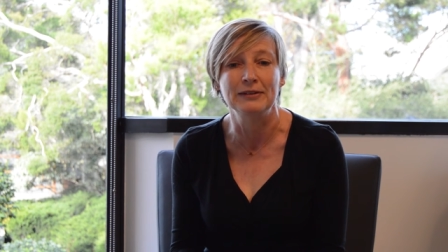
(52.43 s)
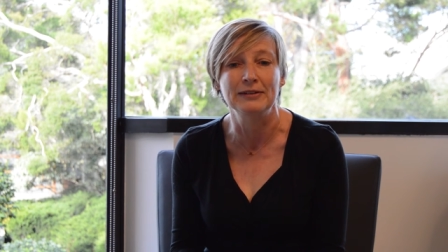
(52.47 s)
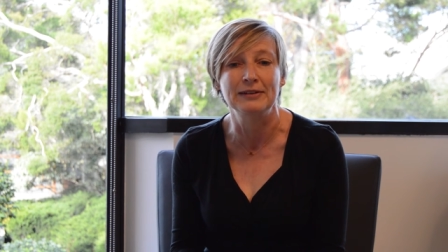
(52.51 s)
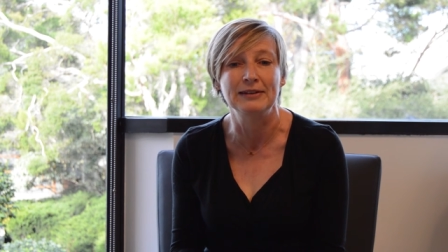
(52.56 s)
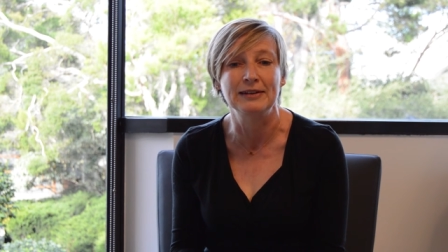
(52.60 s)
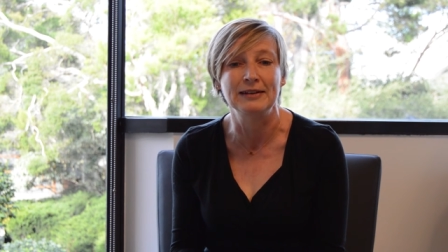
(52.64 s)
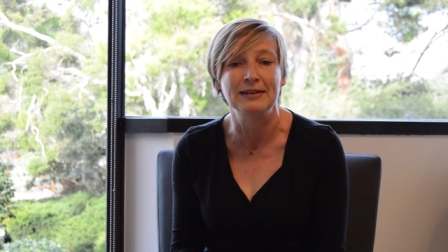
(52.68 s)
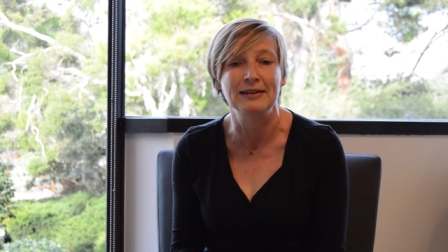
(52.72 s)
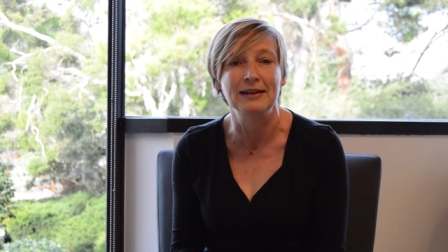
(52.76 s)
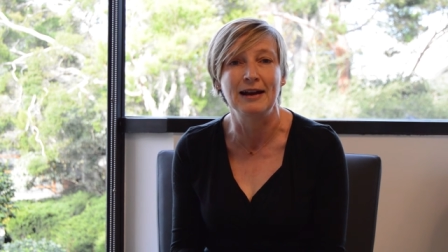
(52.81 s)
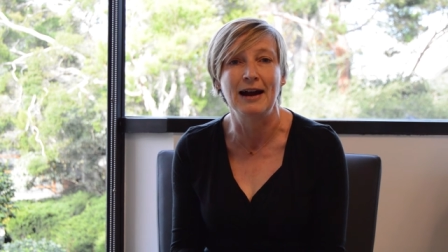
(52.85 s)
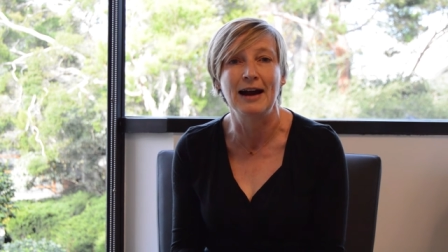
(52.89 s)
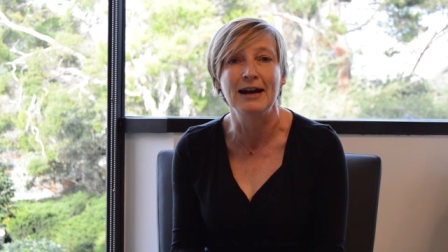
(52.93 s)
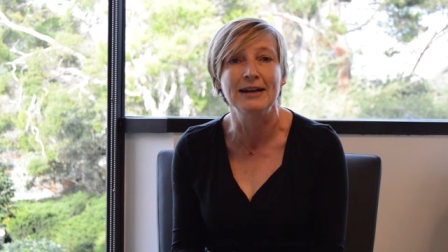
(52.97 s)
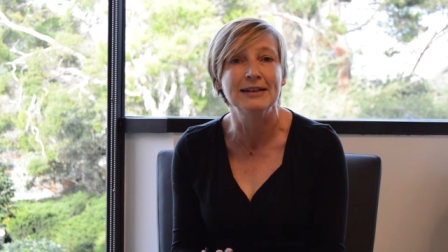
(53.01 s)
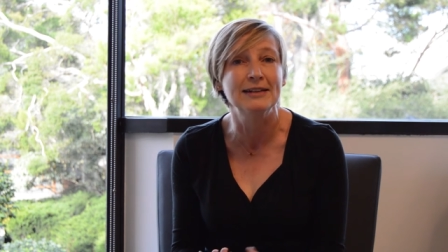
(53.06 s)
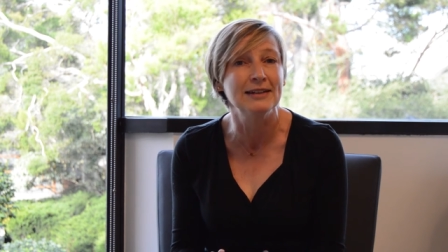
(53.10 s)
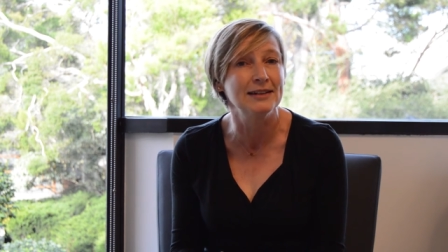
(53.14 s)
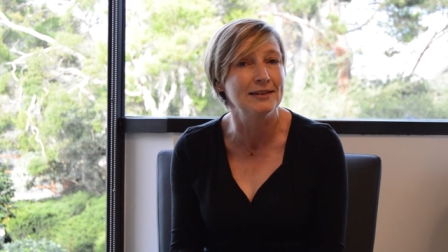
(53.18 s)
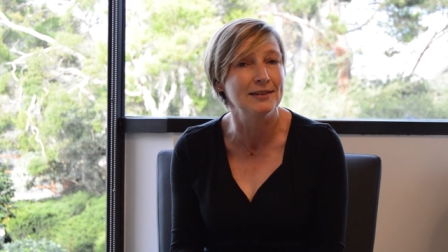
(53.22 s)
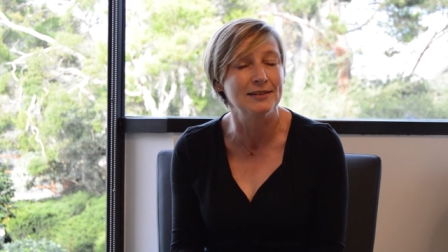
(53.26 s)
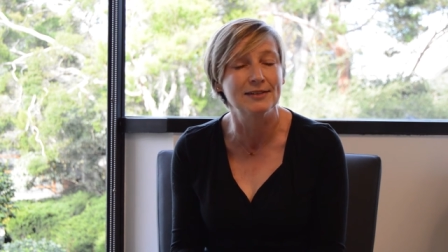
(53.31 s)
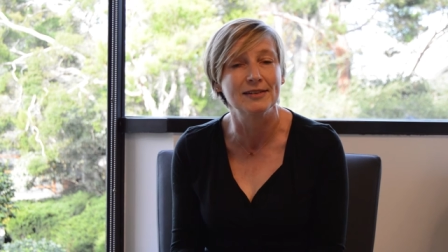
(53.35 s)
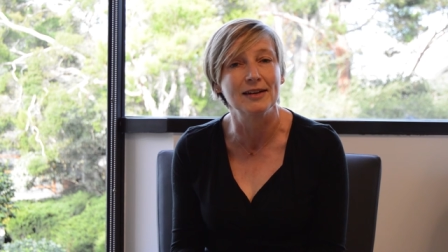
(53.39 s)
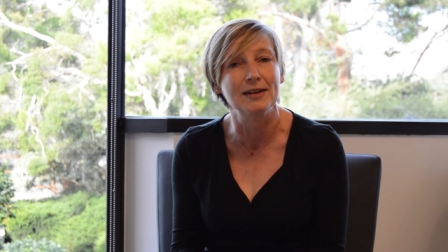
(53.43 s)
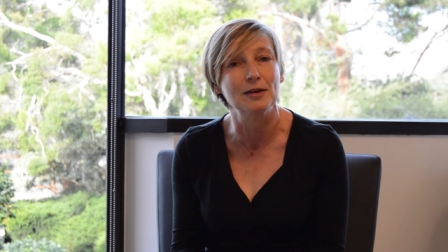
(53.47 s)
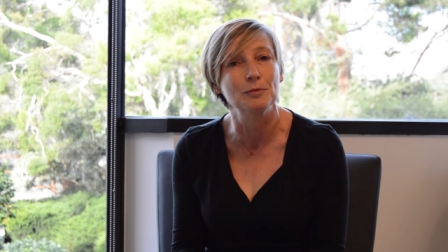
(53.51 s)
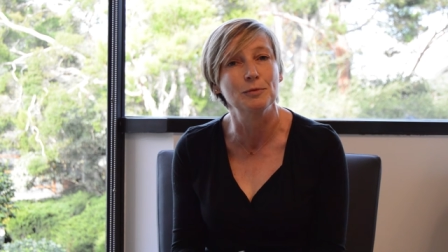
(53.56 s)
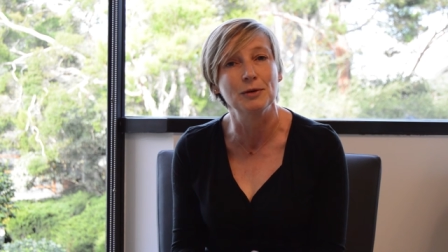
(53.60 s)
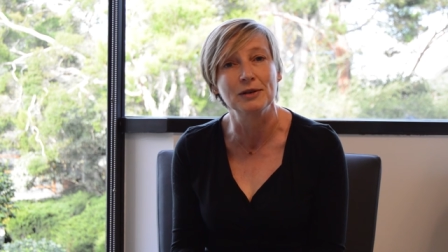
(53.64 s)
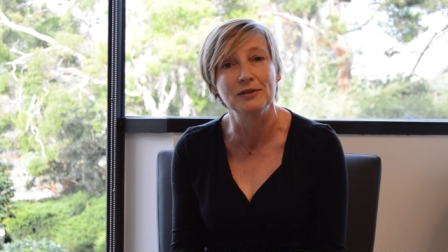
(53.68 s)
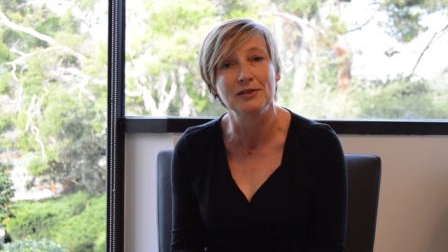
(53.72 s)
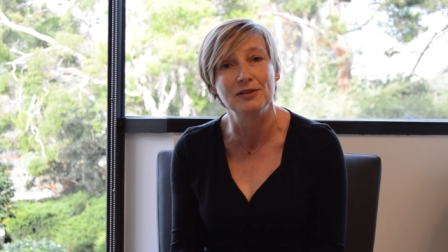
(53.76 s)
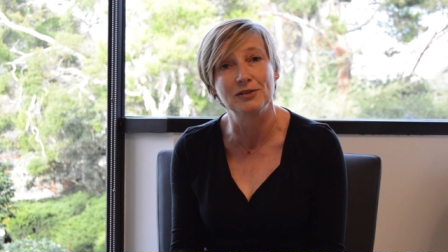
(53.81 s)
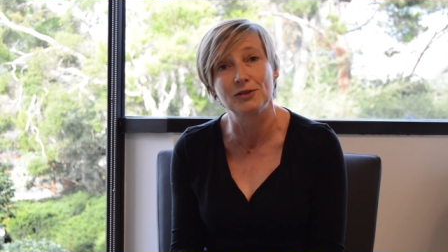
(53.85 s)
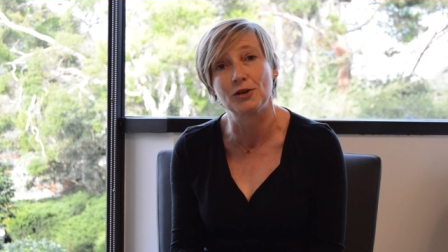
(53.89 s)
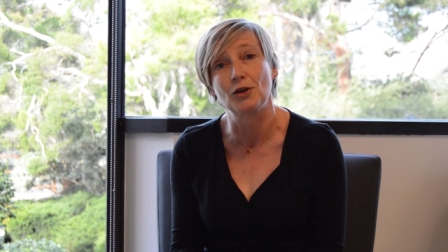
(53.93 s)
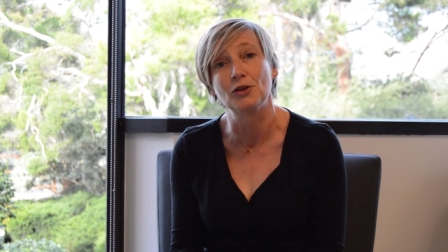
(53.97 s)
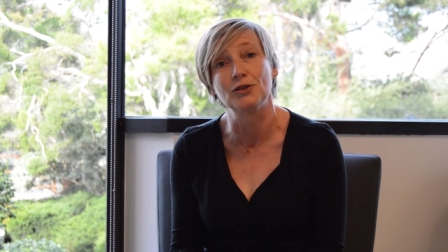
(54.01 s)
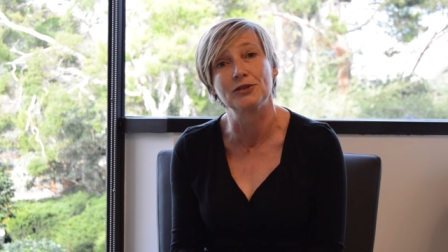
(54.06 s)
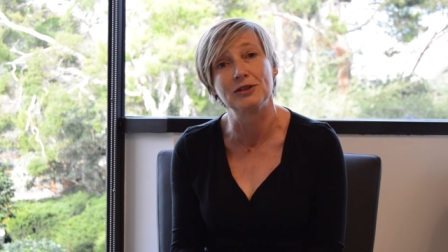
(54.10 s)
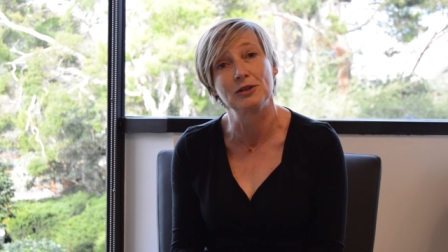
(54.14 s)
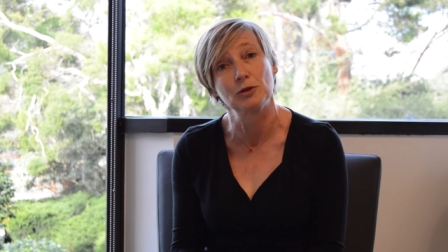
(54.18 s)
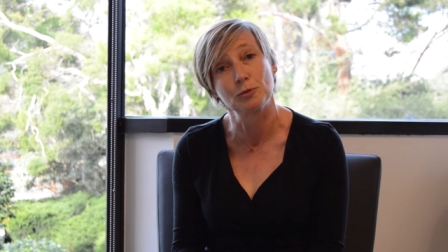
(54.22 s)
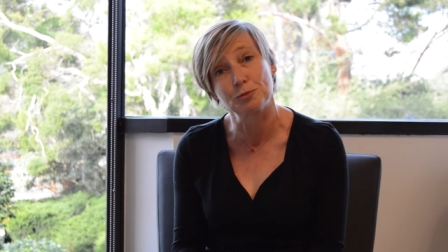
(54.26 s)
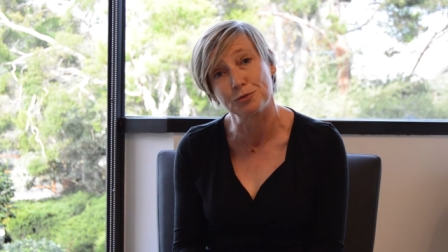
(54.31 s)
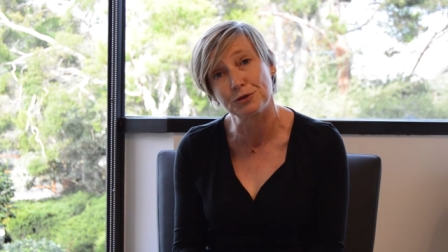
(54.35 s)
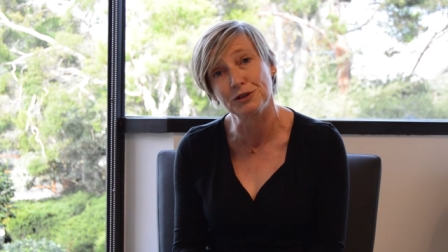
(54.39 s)
the ideas that had been discussed
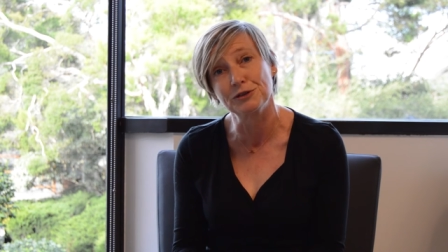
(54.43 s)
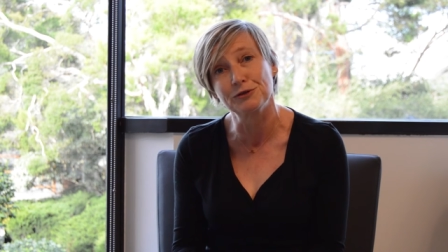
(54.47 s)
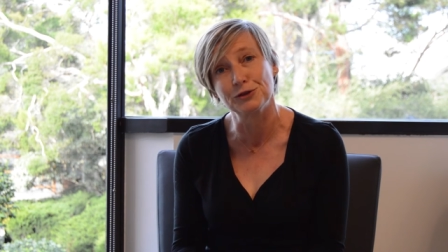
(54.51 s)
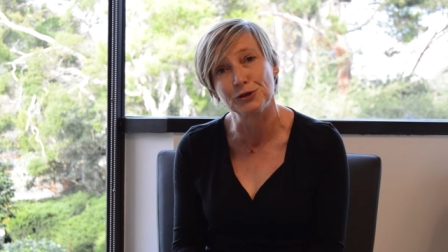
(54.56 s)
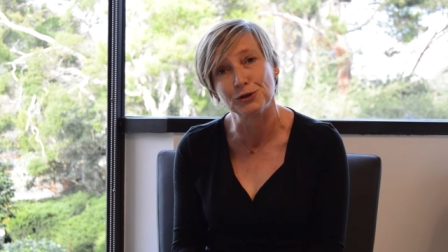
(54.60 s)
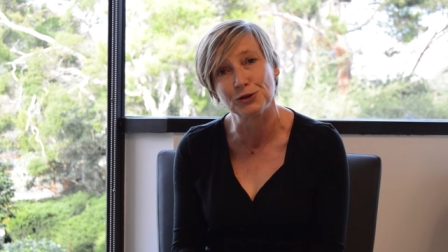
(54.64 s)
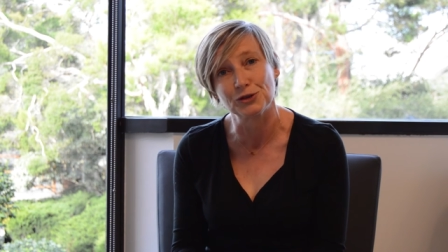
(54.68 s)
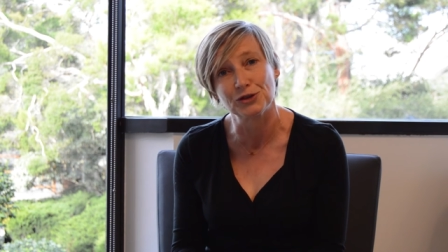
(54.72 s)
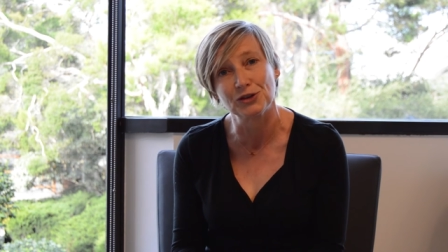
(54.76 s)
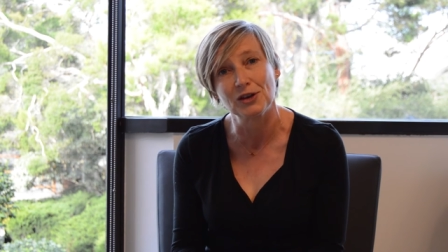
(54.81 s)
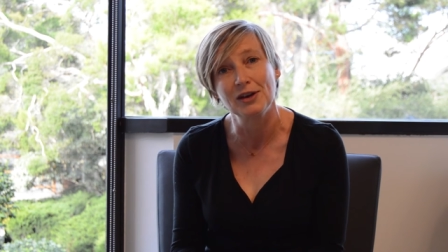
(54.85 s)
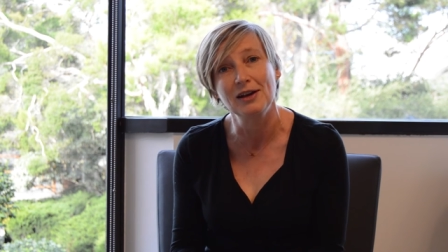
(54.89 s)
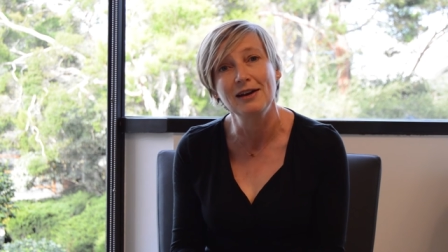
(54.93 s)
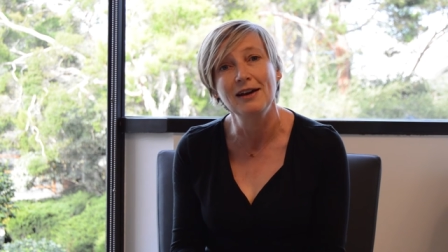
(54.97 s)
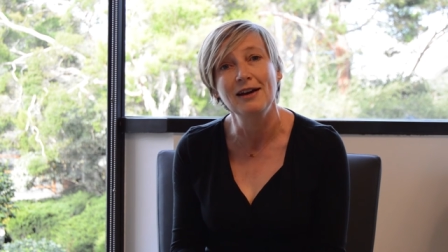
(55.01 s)
in the previous